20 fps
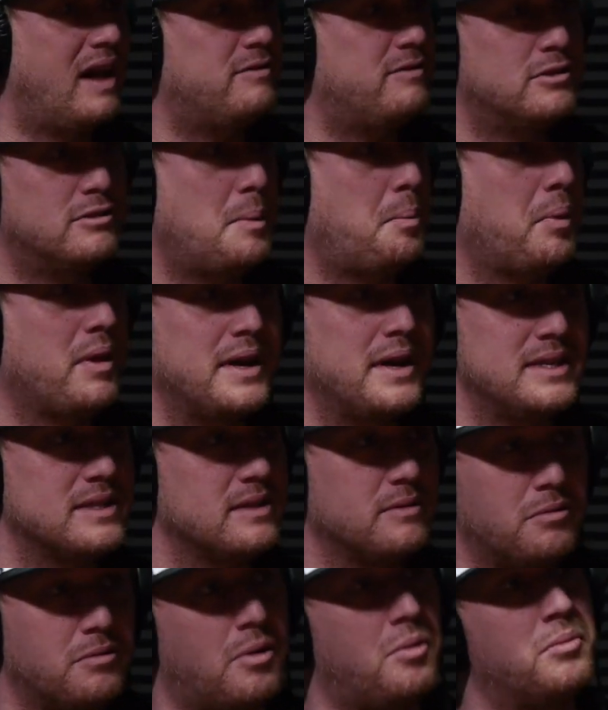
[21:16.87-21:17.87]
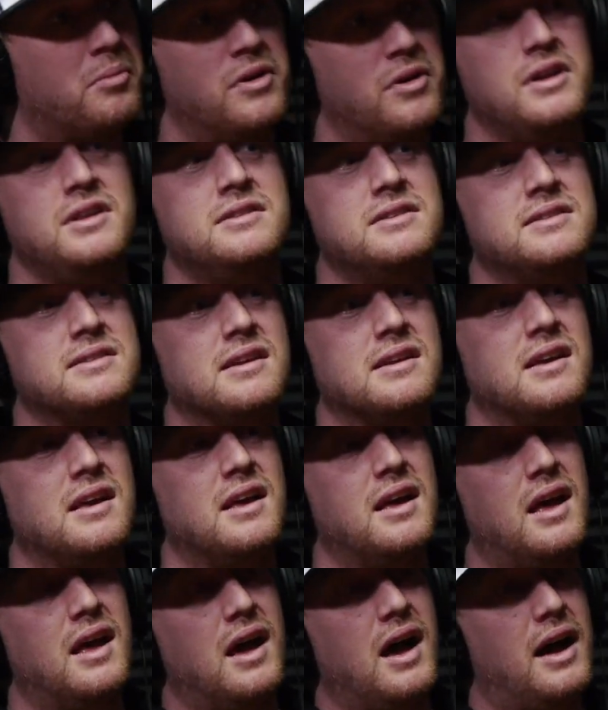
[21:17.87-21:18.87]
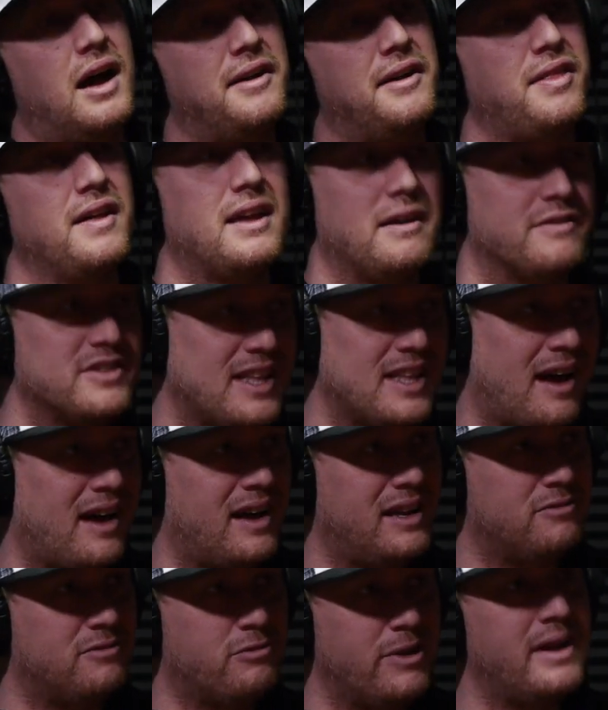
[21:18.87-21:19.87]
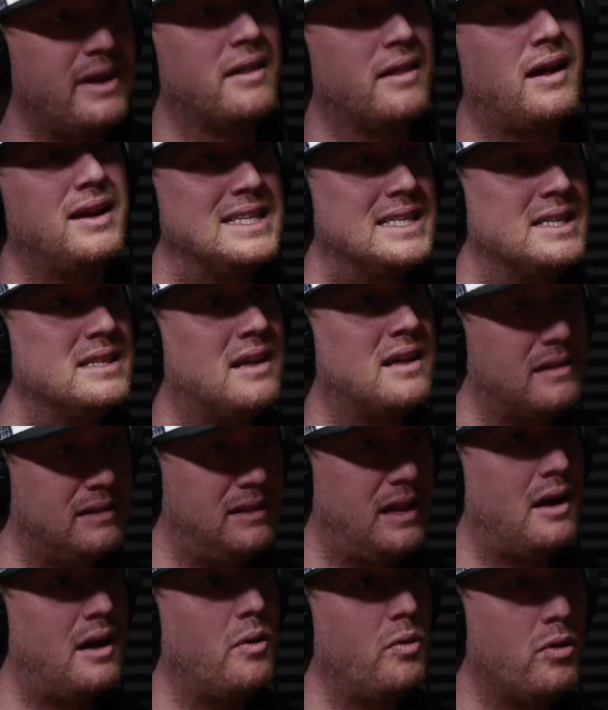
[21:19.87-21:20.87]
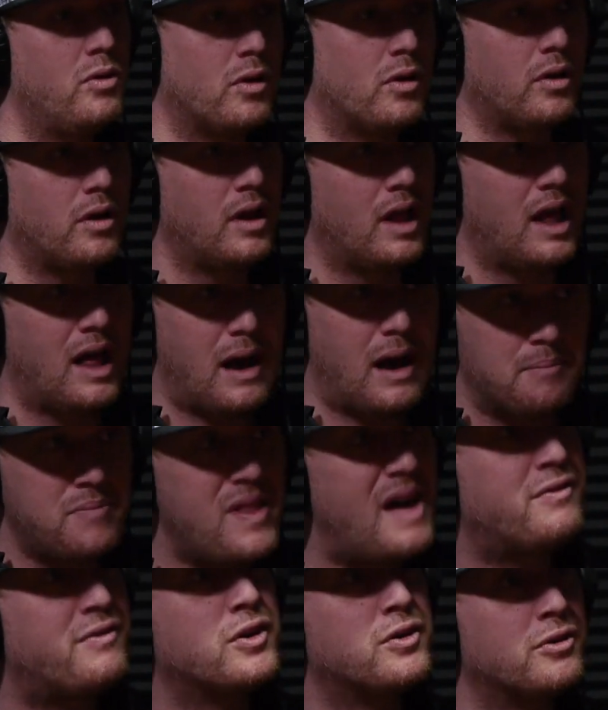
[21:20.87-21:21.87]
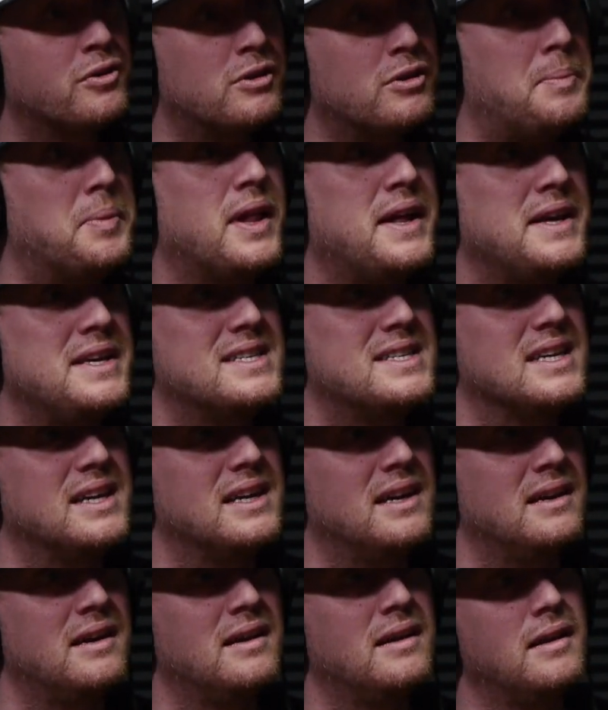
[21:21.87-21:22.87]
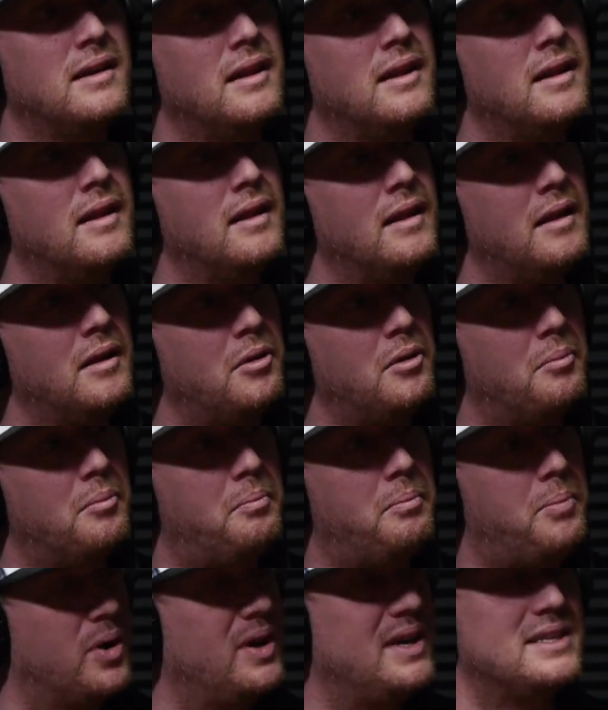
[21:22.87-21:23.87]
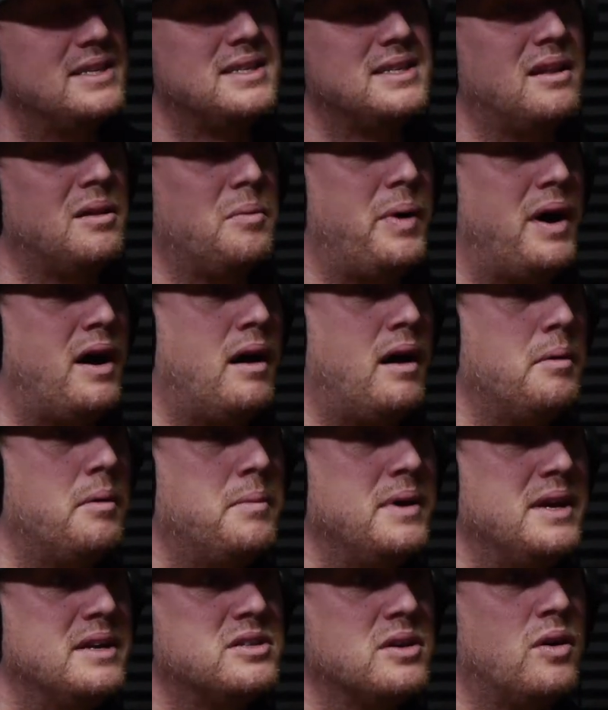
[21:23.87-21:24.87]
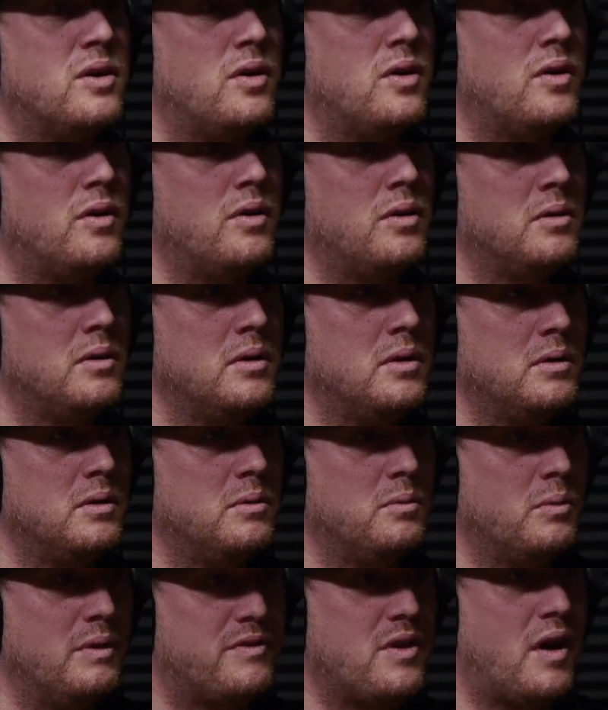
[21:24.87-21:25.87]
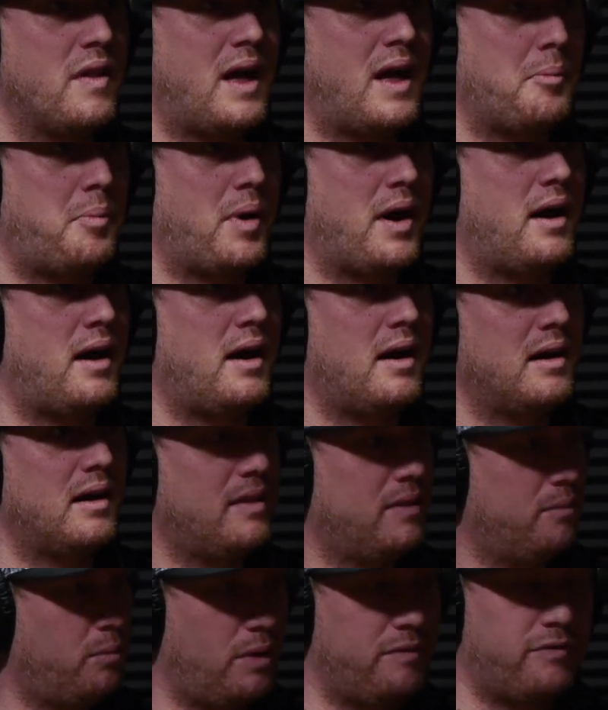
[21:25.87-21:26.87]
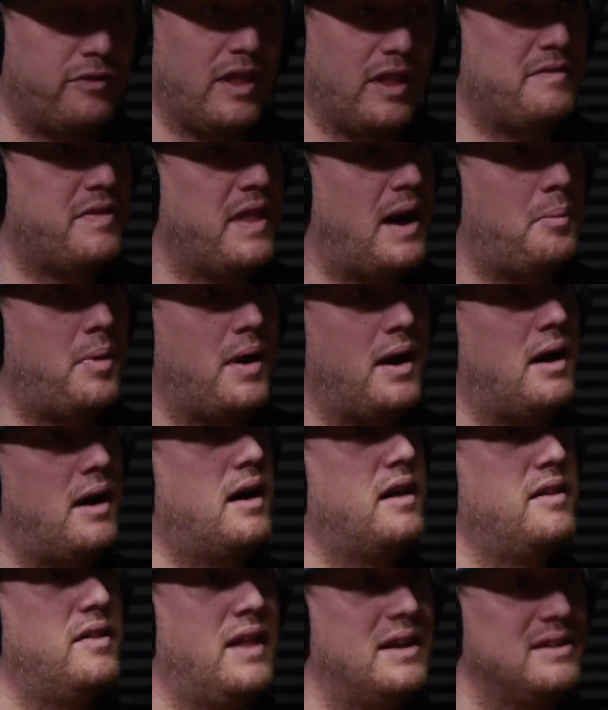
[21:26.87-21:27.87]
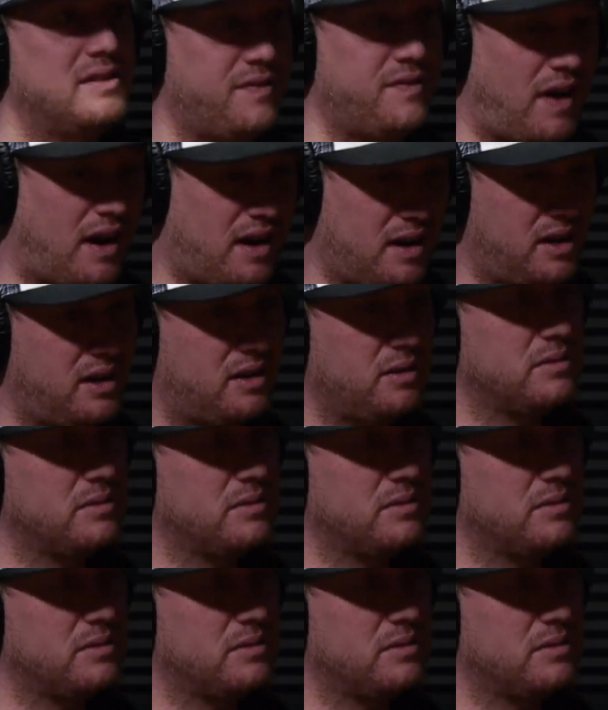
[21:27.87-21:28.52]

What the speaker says: replace the Royal Marines. Yeah. And I think I've started realising that now, that I'm never going to replace it. Yeah. But it's still a part of me. So we've got that part. We've lived that part. Let's find